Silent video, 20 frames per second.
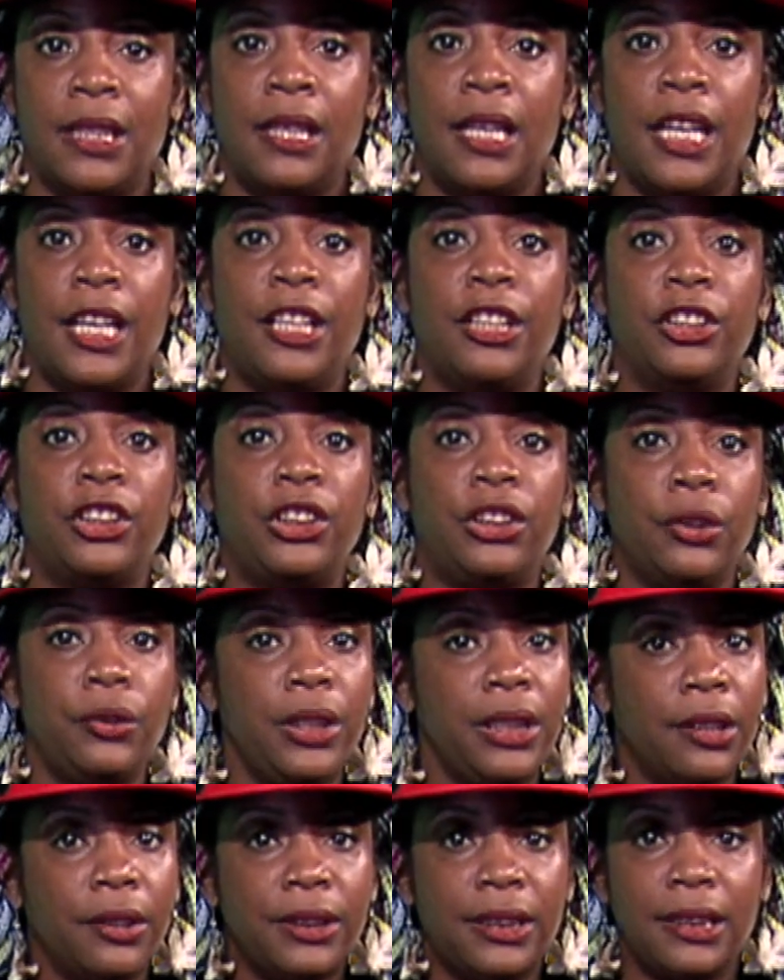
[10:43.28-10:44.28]
In the
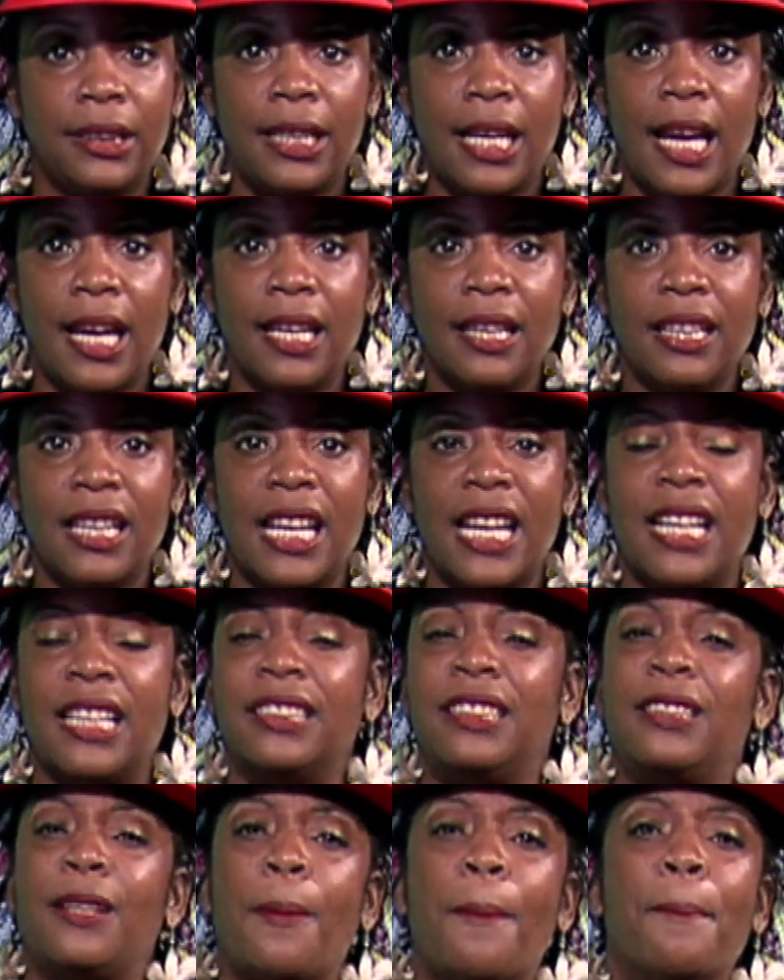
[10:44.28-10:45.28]
studio today
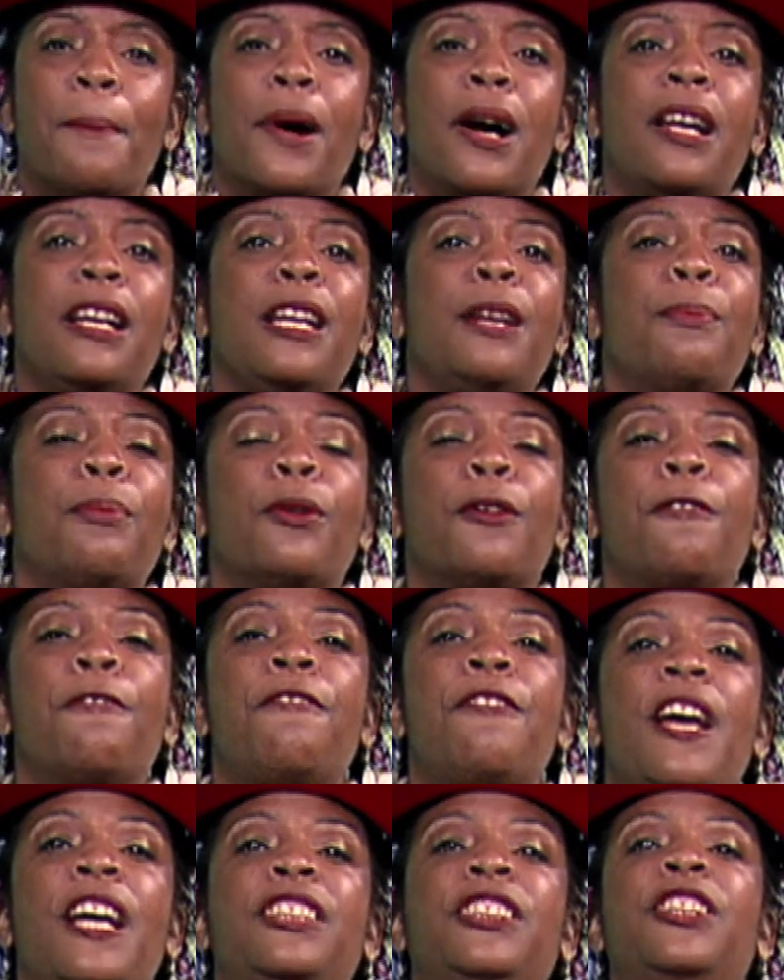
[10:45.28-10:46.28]
is the money
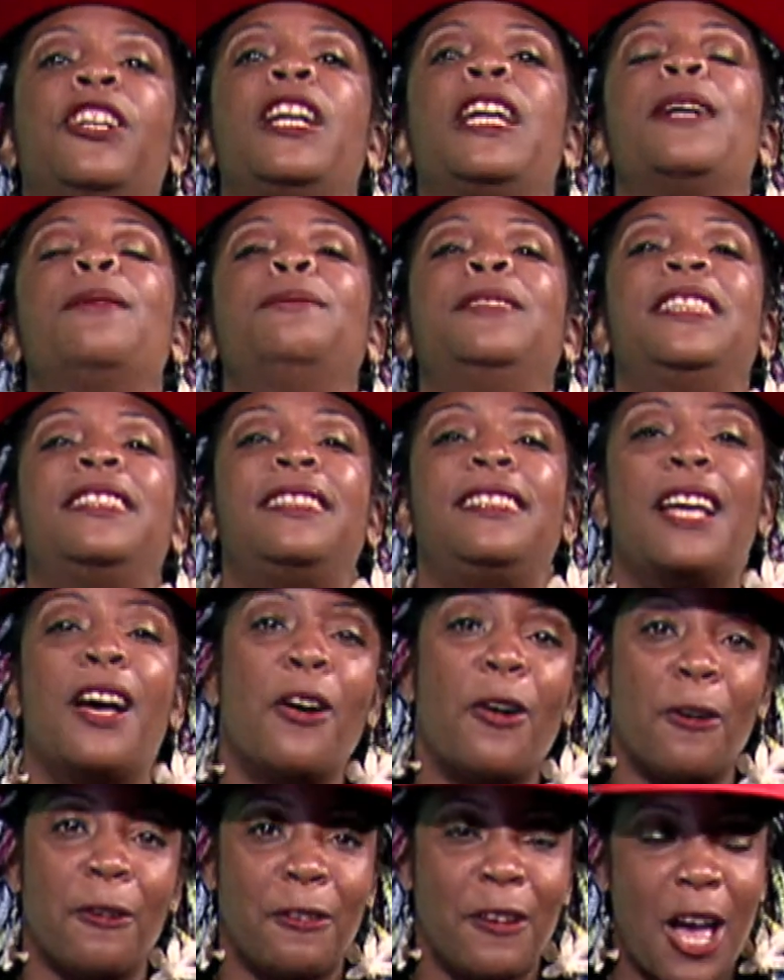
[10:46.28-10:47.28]
professor
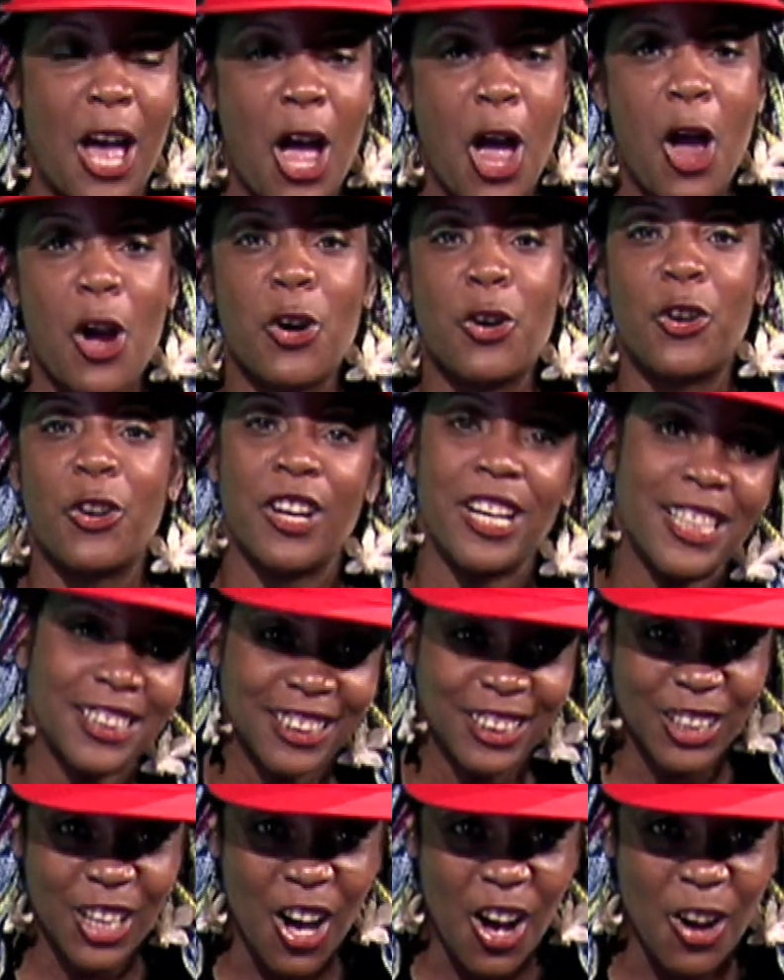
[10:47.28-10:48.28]
himself,
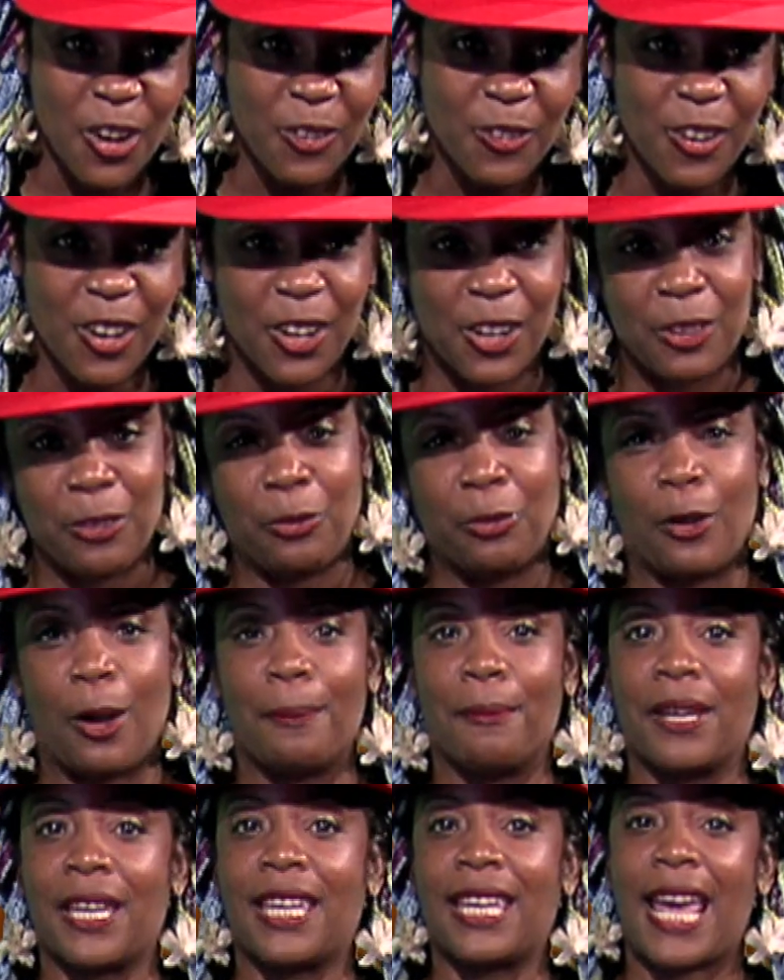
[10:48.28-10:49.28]
Chris Longworth
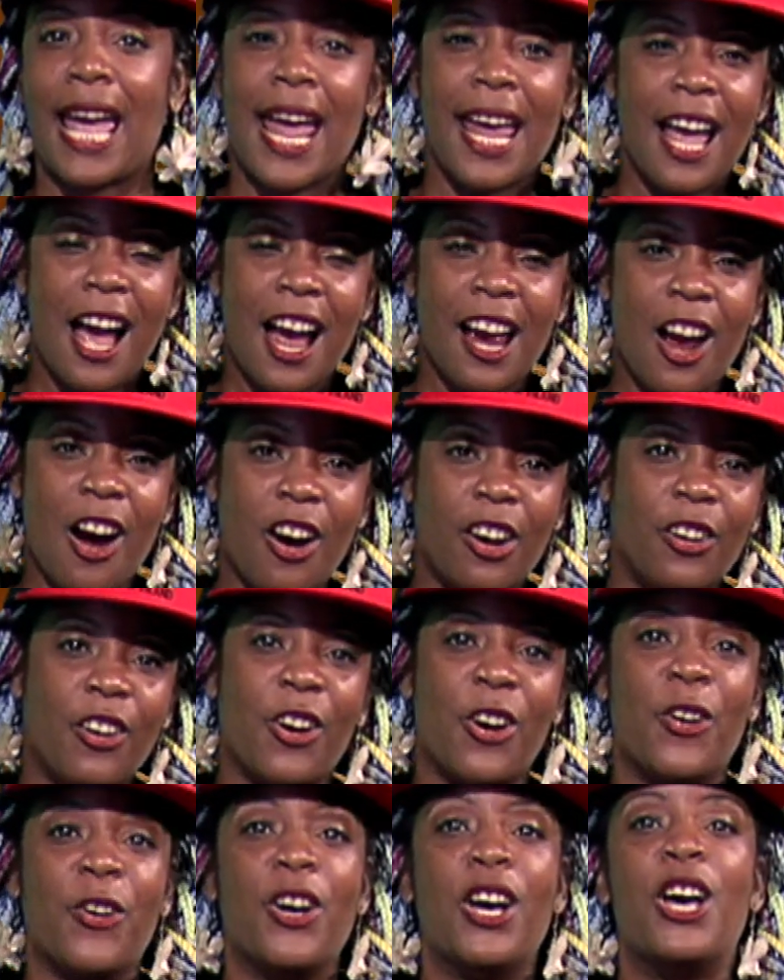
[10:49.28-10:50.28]
from
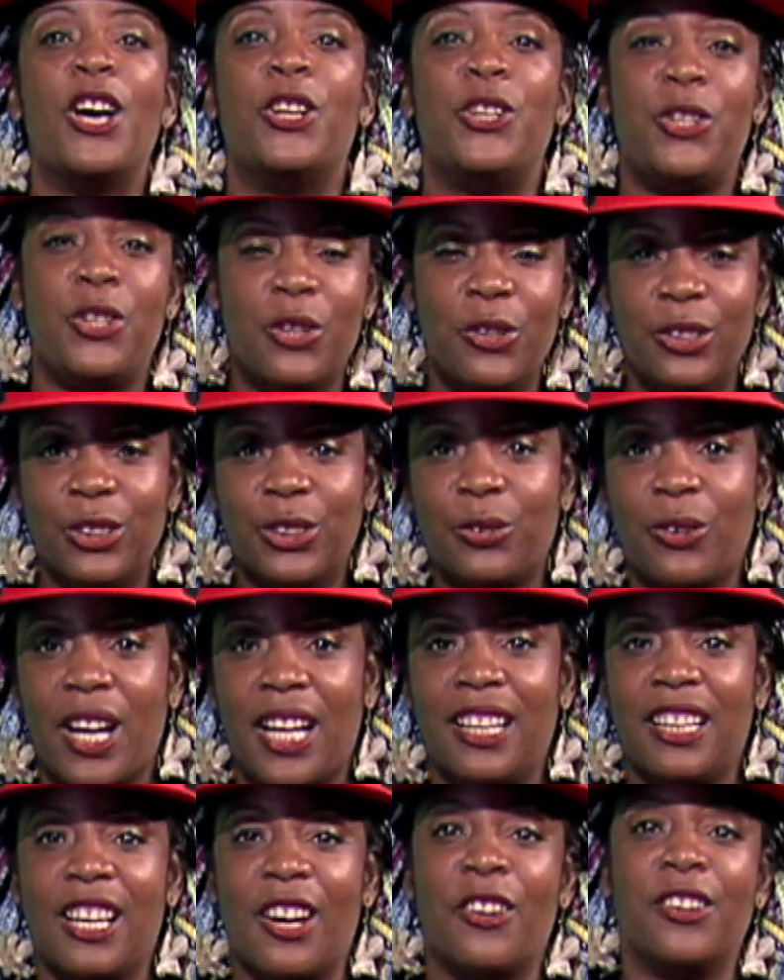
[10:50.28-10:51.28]
KIRO News
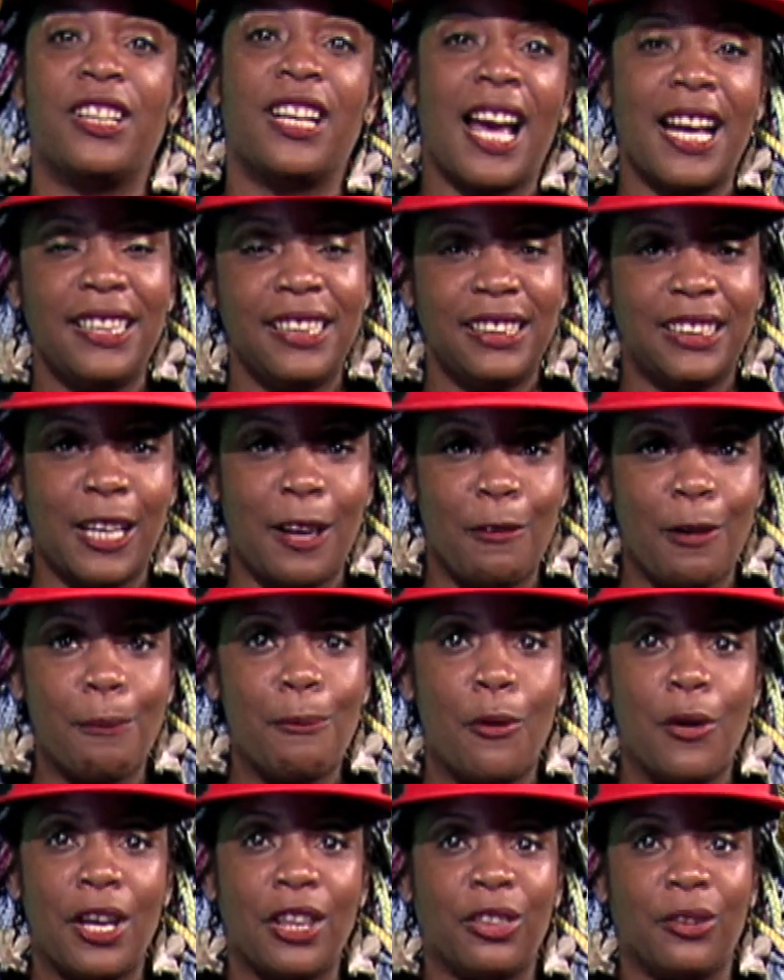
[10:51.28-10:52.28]
Radio
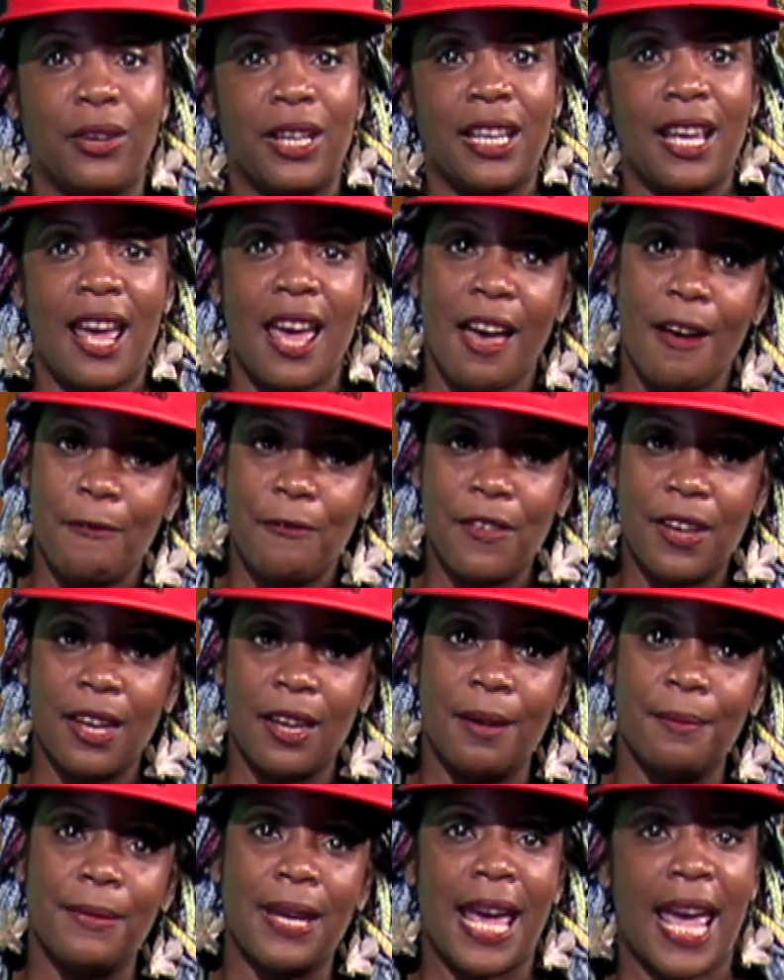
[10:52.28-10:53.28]
97.3
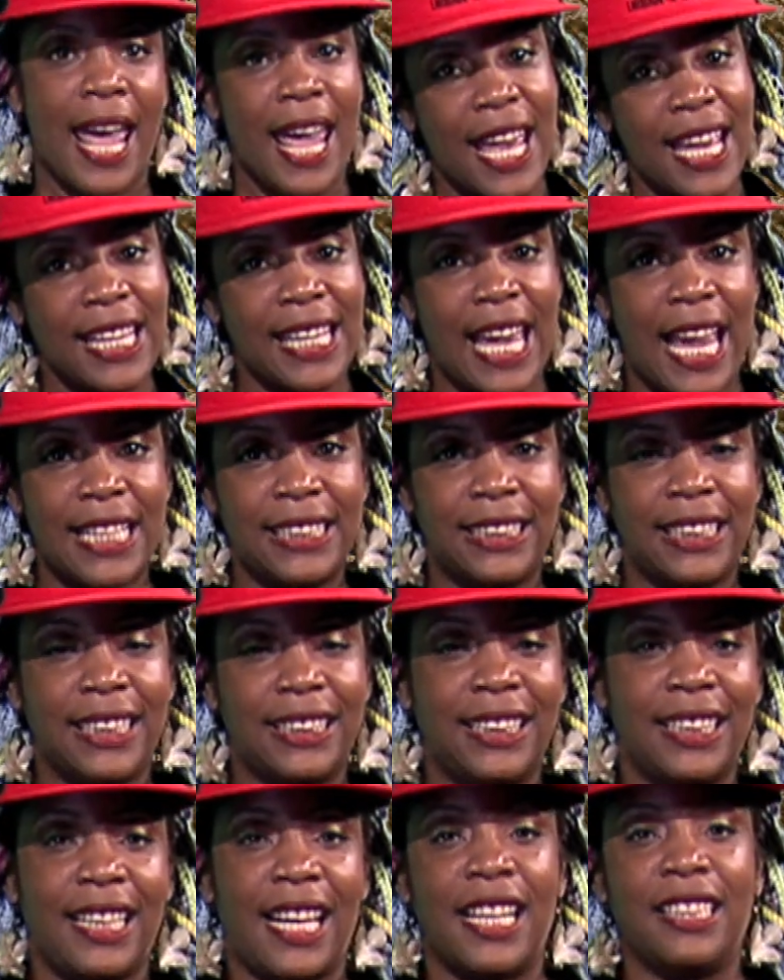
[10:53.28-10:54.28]
FM and
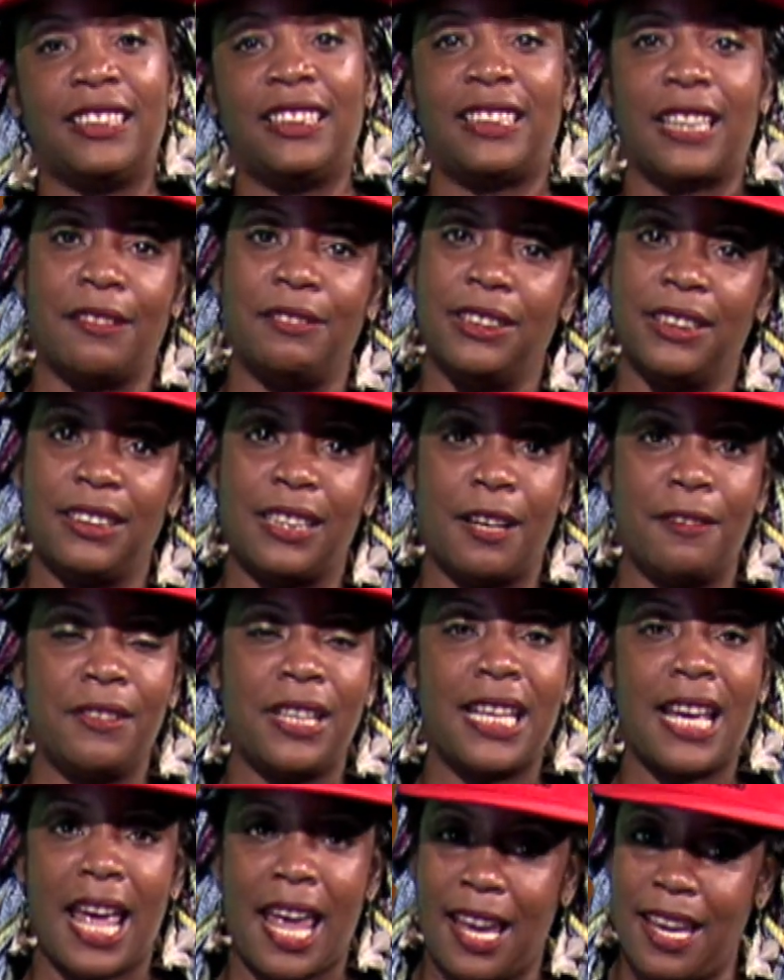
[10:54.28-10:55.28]
KTTH
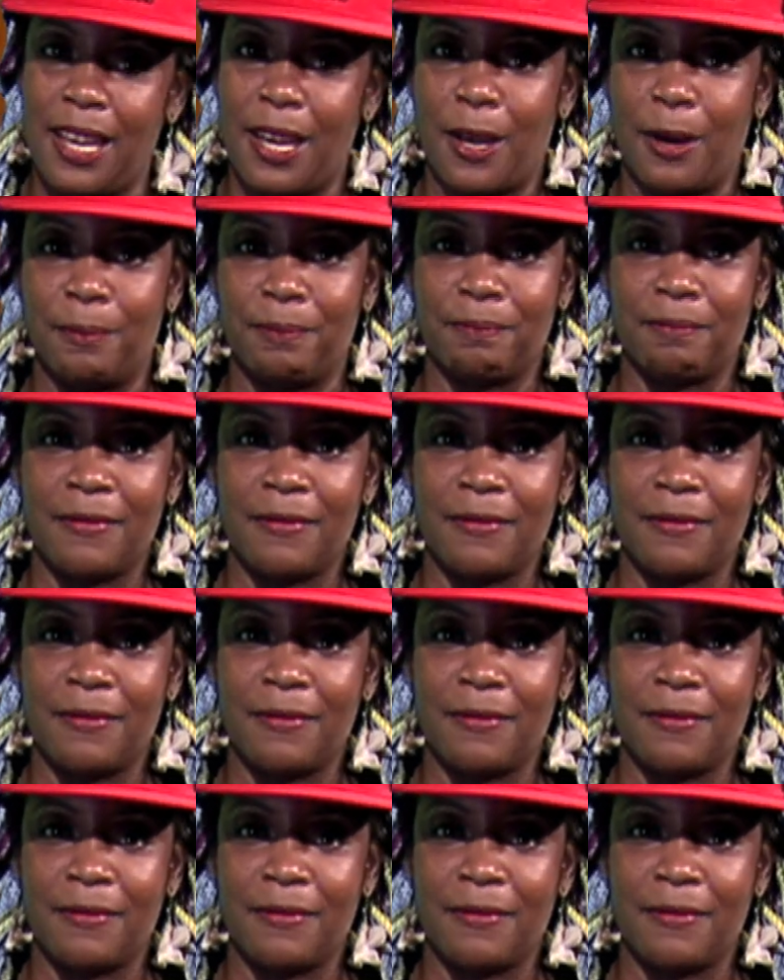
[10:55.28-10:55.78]
770 AM.